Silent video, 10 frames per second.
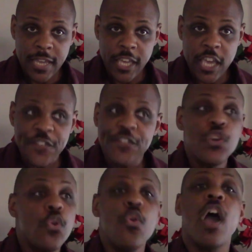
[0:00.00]
If
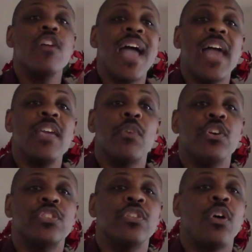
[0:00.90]
you are not
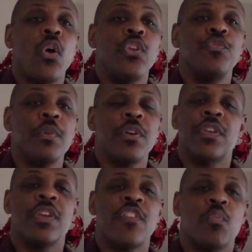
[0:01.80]
immersed in the Holy Spirit,
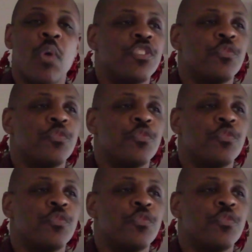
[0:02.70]
then guess what?